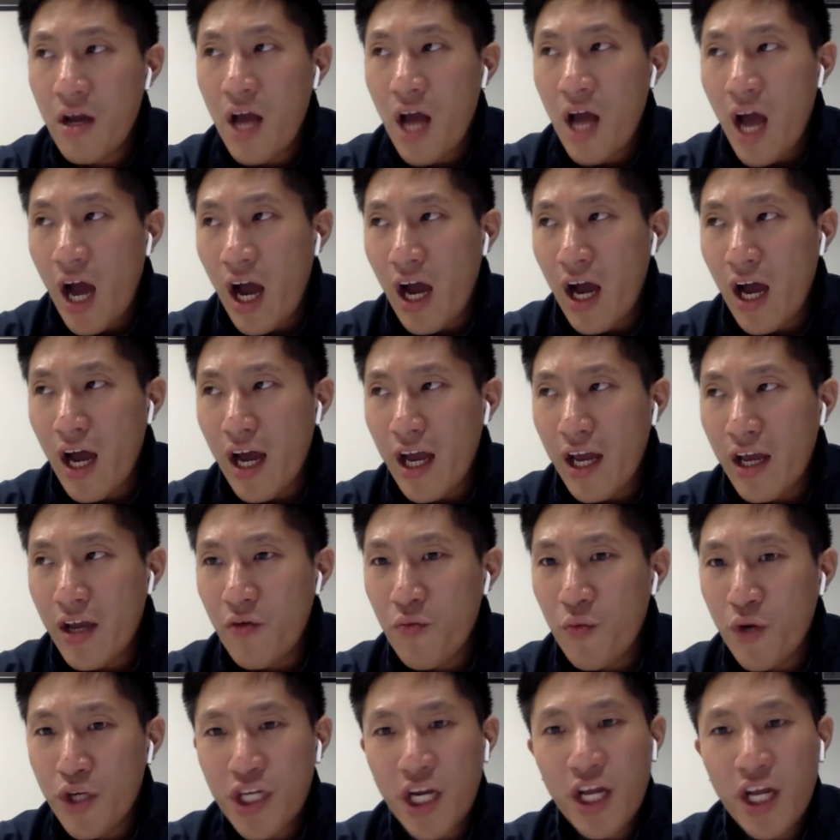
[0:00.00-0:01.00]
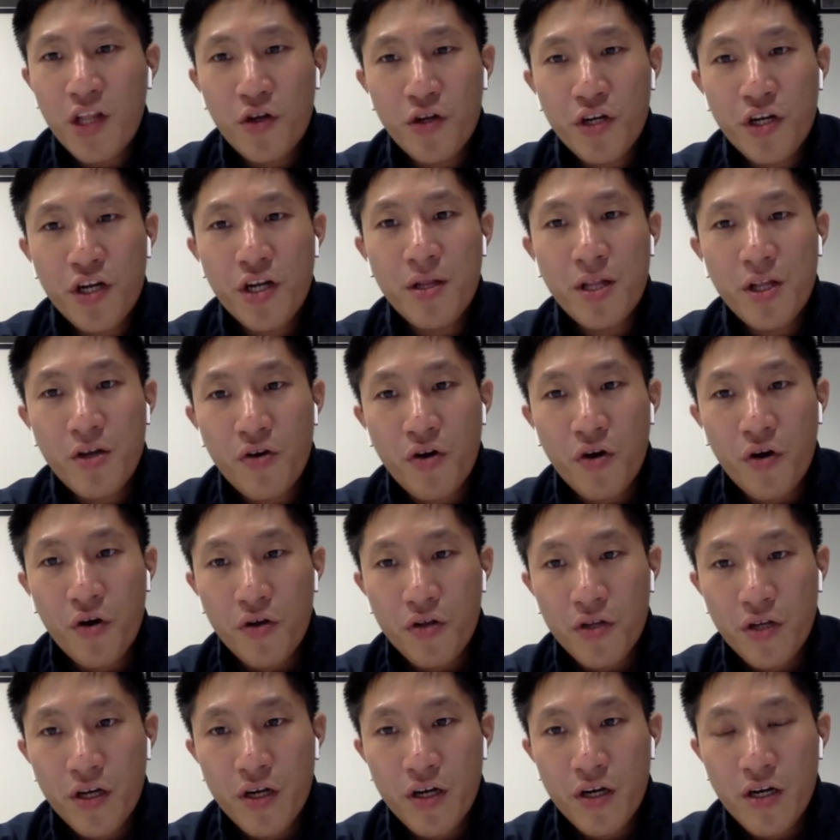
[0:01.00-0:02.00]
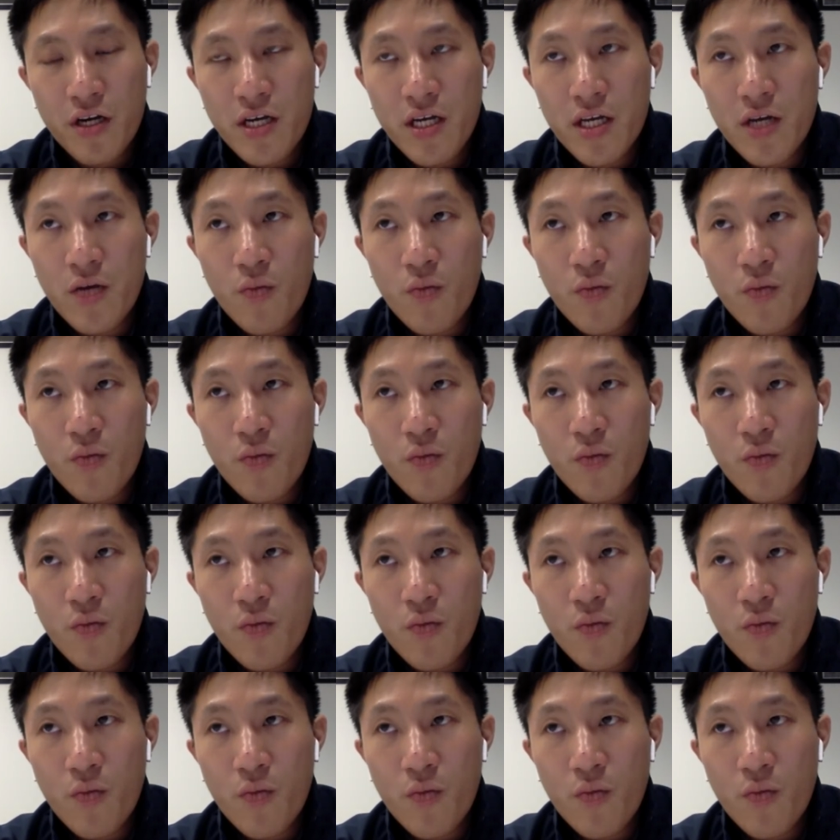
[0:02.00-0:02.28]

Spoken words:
I wish I learned it a little earlier,